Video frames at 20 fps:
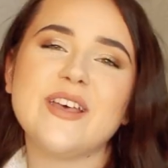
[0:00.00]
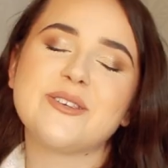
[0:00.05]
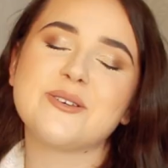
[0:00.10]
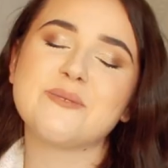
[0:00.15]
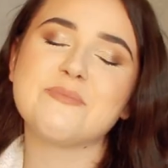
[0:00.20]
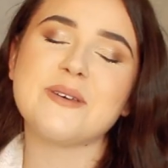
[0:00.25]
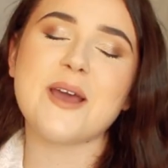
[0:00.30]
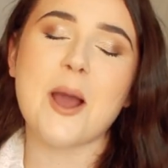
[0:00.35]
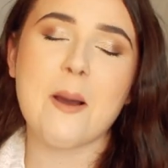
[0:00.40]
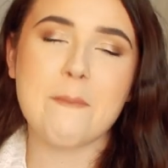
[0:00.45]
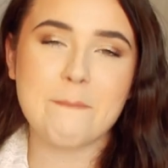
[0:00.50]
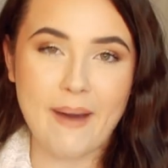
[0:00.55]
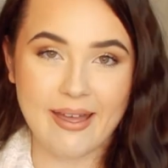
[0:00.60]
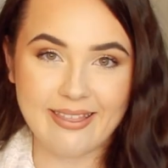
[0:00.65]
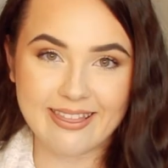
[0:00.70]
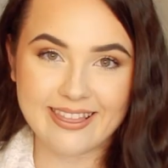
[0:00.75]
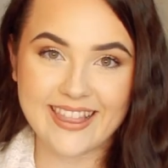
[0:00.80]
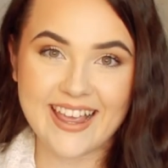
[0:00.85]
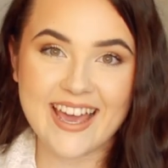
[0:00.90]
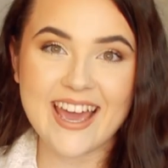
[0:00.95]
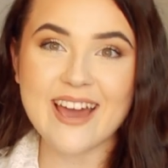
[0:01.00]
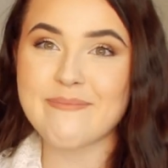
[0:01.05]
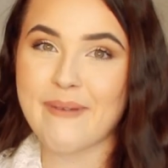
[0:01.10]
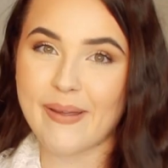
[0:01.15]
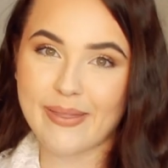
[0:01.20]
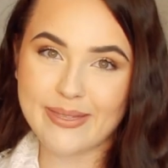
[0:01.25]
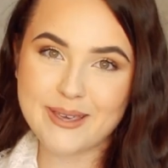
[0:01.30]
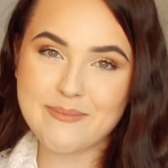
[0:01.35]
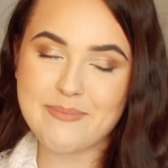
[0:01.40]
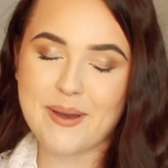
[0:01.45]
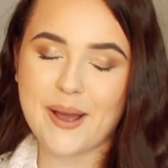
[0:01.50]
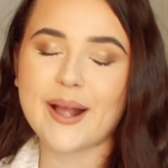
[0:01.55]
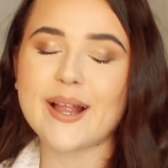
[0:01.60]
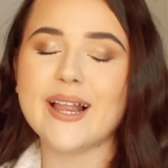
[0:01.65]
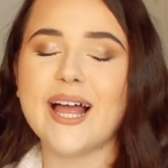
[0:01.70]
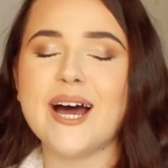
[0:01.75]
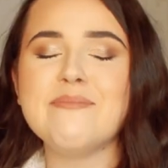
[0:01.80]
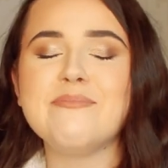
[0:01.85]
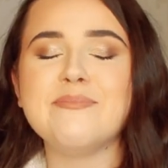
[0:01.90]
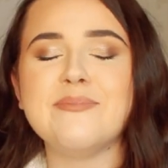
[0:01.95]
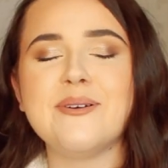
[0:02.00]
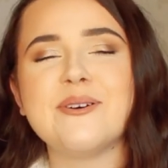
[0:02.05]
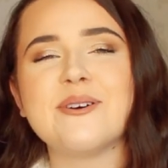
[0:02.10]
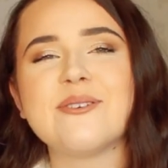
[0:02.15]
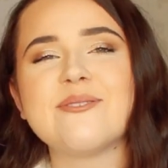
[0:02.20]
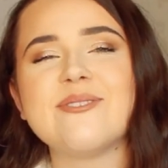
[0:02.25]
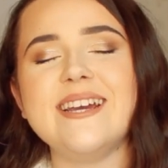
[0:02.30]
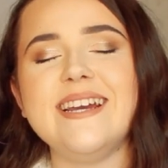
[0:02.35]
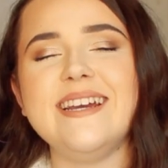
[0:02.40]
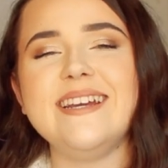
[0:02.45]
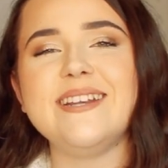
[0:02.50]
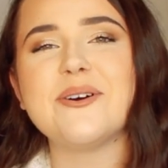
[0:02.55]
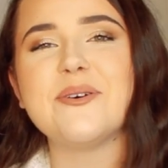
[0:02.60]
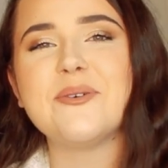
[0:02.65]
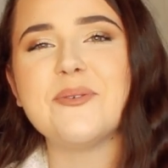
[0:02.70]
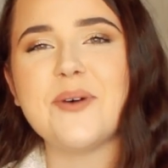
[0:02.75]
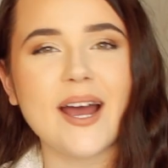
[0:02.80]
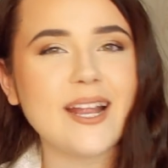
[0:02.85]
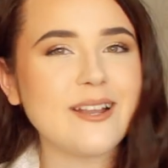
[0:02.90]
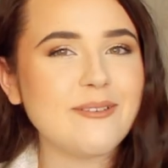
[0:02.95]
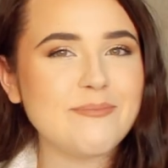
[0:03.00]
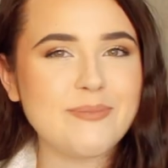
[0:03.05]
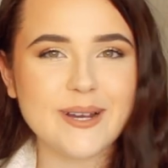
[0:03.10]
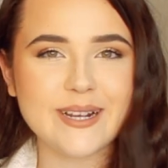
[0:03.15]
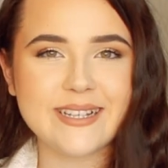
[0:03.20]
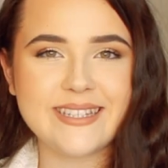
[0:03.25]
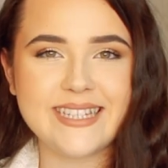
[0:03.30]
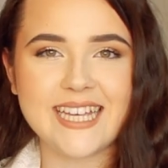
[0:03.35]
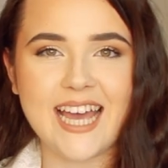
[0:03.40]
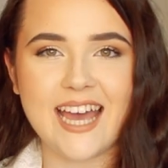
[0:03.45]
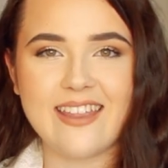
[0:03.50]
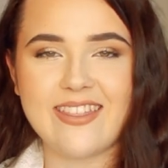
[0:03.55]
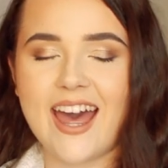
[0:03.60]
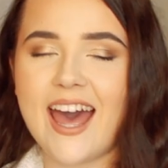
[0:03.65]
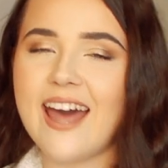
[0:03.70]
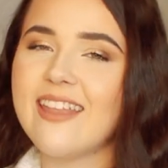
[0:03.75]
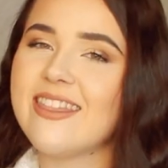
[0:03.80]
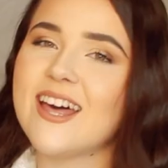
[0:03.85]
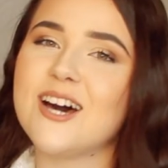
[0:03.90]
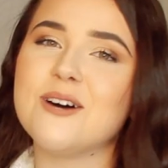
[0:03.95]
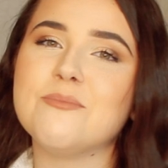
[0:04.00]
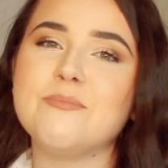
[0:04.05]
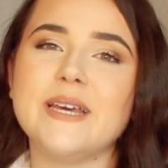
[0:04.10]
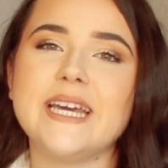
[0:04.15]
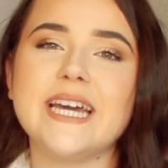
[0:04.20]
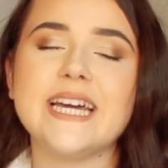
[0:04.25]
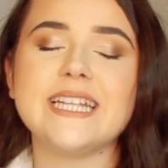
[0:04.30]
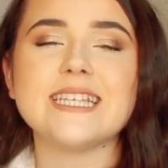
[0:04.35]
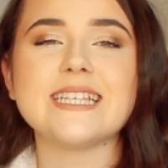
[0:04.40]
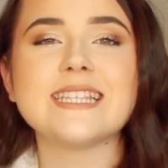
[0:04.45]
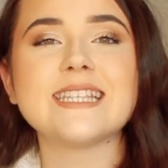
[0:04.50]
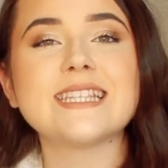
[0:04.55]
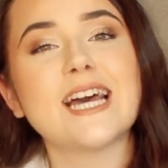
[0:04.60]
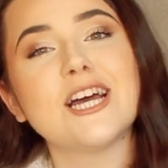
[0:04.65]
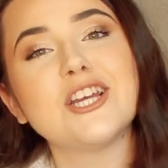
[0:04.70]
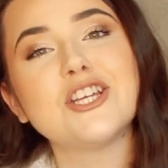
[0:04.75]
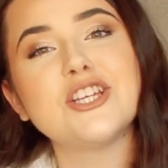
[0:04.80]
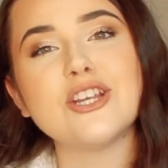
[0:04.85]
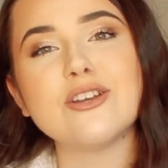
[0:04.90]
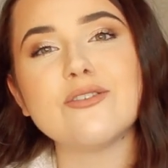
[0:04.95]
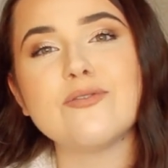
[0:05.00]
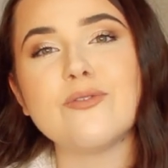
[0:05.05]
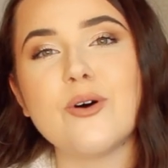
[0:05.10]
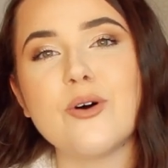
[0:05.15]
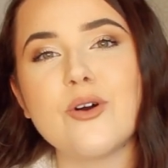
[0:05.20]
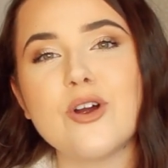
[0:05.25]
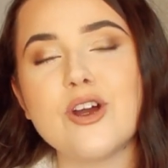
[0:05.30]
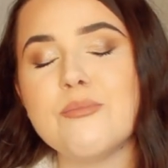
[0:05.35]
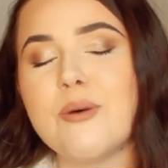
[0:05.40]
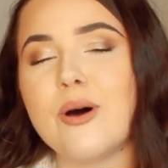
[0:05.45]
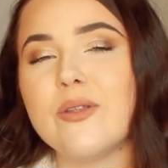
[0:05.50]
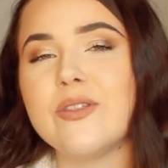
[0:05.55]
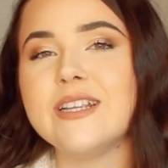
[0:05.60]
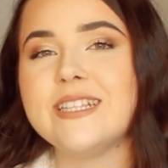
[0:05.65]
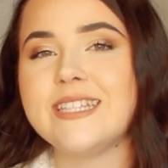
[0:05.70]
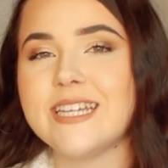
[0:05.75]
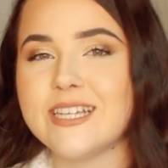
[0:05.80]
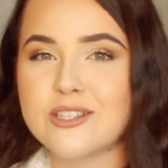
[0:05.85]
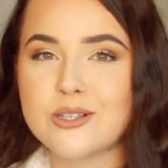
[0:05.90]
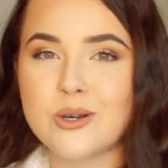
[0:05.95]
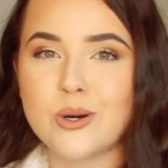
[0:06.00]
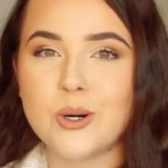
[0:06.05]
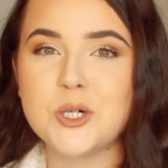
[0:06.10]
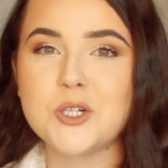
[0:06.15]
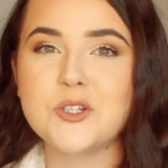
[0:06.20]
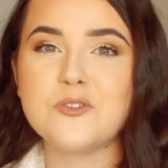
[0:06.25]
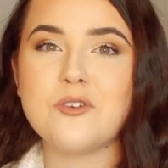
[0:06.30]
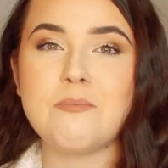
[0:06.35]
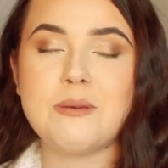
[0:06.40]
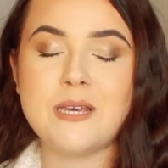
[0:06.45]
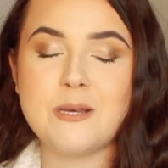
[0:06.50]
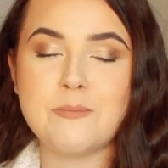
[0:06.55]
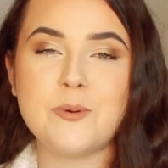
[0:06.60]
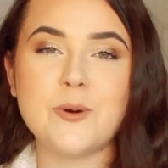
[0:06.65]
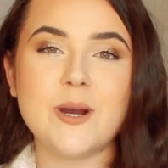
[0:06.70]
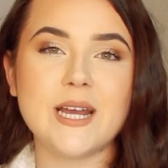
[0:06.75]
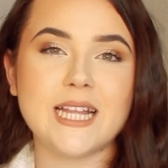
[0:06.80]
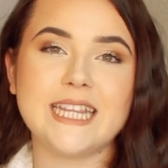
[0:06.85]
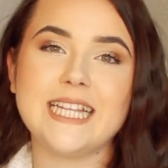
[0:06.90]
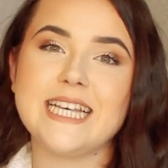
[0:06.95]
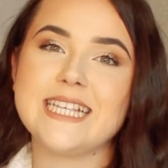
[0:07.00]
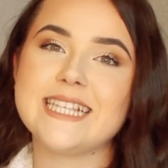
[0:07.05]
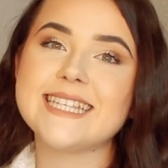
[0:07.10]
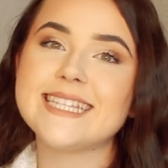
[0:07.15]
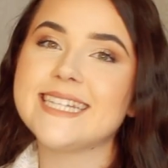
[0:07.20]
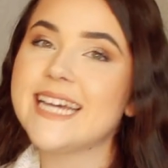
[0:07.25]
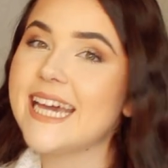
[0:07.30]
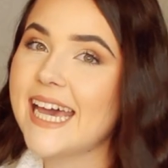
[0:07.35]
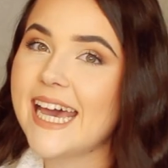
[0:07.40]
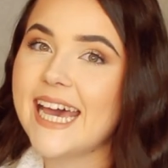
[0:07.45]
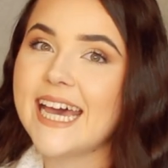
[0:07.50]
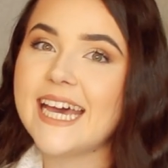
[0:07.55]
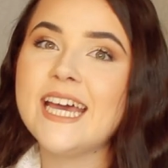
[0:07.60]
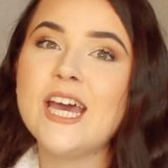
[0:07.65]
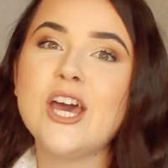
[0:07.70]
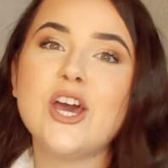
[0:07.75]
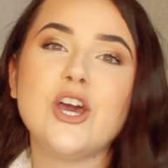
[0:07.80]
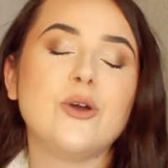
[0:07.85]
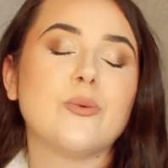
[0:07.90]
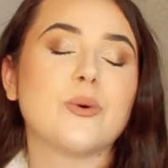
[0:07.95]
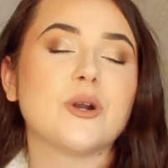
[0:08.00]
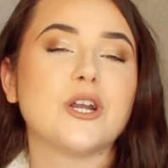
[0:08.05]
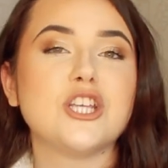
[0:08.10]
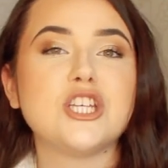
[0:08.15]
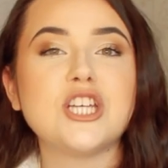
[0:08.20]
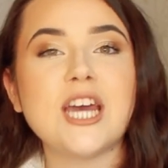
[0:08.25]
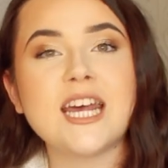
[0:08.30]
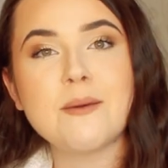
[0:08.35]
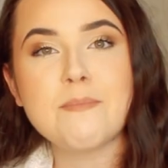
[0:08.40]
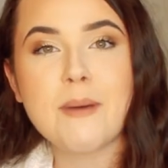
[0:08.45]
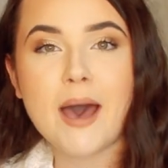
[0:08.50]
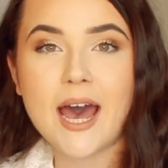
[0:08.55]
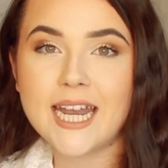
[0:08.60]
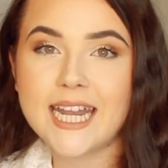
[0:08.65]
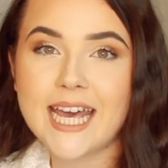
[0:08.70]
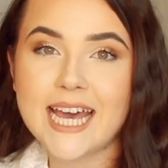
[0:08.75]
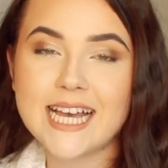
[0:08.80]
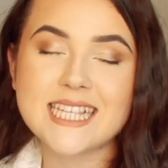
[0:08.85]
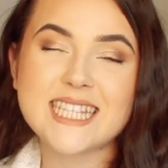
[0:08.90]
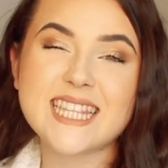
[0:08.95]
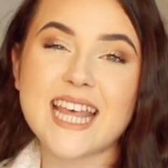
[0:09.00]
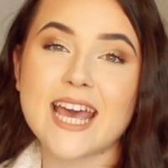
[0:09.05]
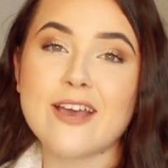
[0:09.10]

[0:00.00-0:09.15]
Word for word: this will be monthly, a monthly book club. We will read one book together. There'll be a discussion forum on the Discord for people in this tier who want to chat about it as